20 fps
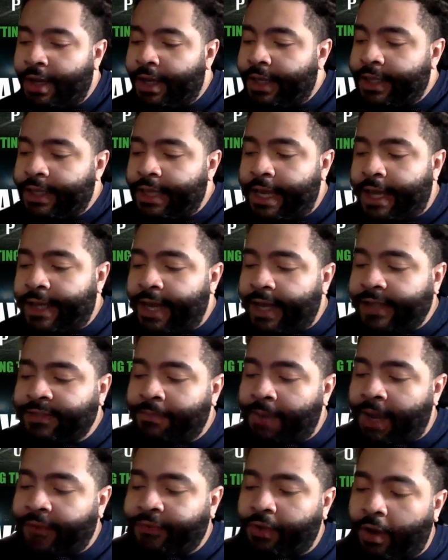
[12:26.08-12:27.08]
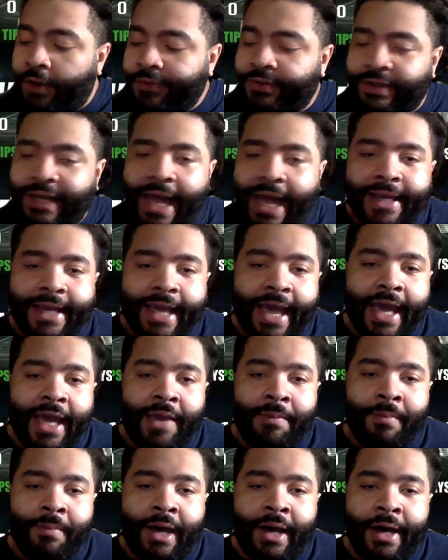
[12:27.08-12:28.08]
yeah, that's my thoughts on that
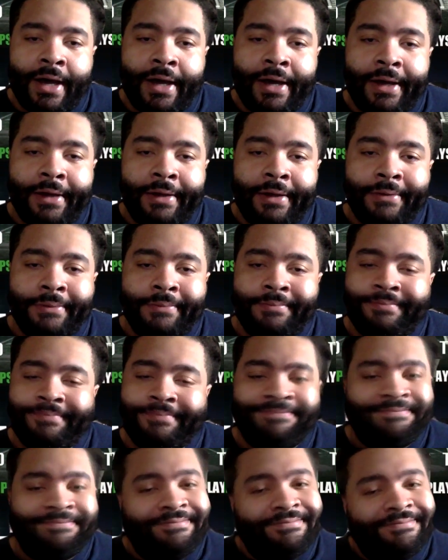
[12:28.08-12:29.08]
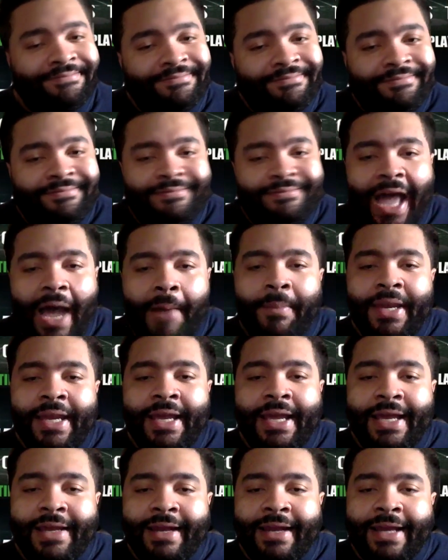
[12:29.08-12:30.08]
game. I
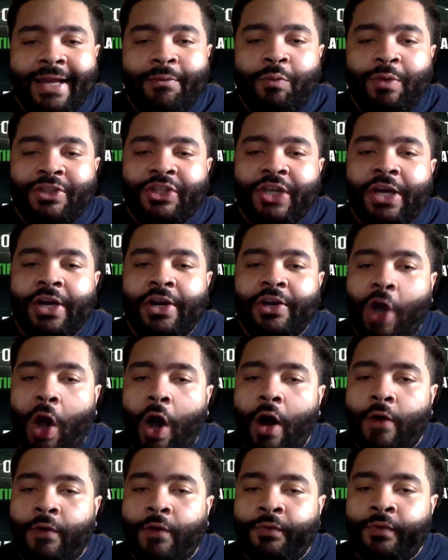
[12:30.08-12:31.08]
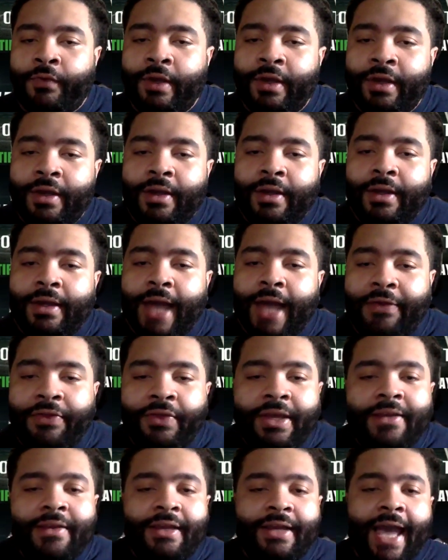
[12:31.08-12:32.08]
mean, and with Jared Goff, I
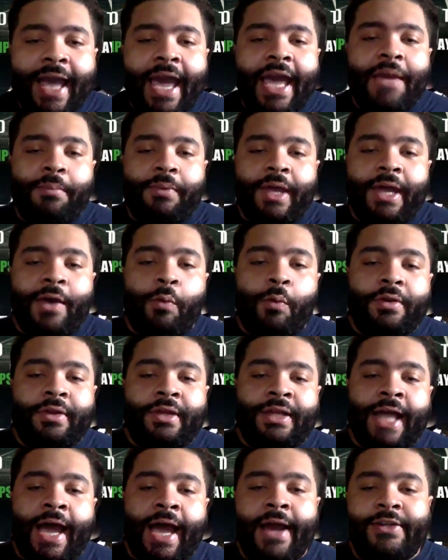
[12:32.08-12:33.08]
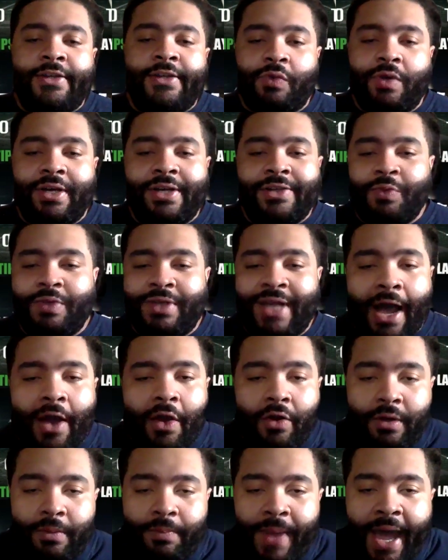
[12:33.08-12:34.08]
think the game plan with the Lions was we're not
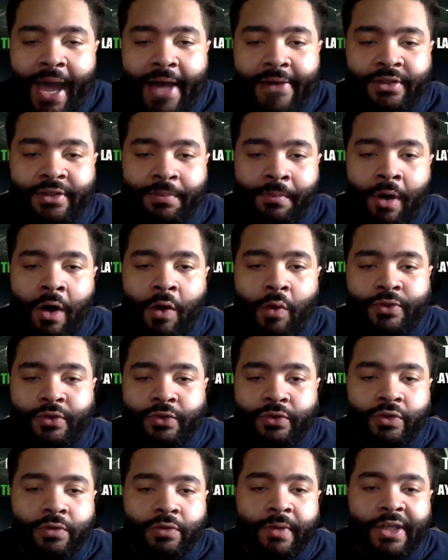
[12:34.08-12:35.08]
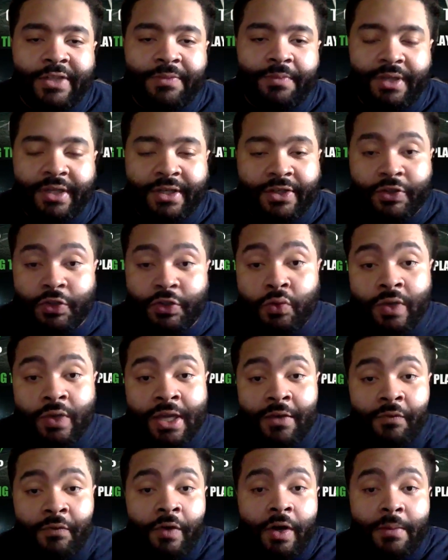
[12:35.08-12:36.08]
going to pass the ball with you too much because you
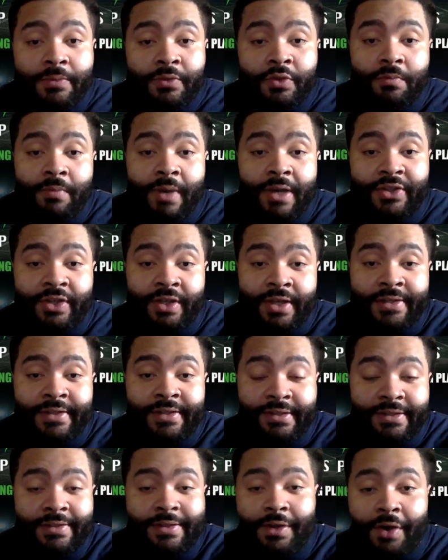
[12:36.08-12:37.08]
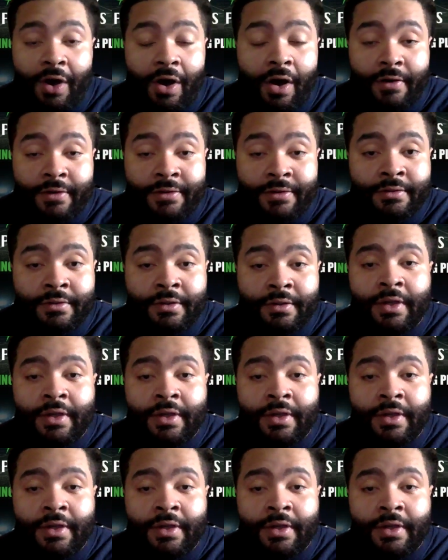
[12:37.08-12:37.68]
give up too much against the Seahawks.